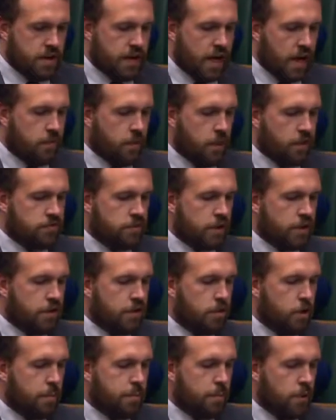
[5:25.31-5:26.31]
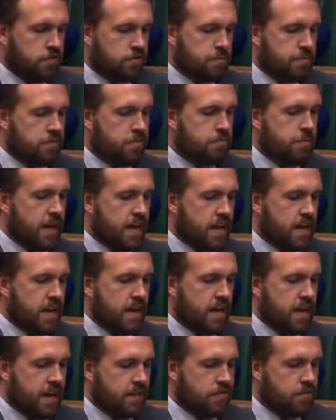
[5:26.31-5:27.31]
and whilst I could not possibly
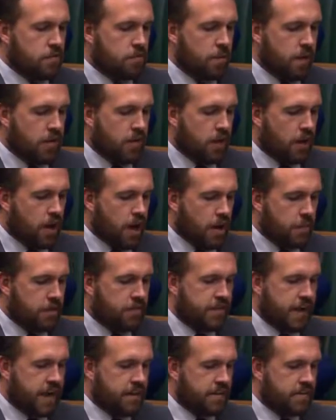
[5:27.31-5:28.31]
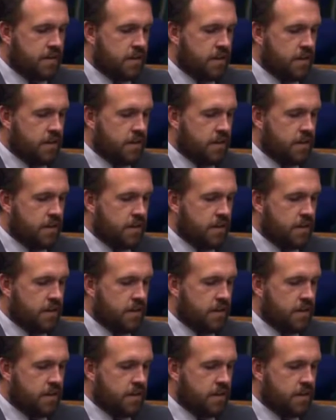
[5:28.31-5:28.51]
speculate as to whether I would have had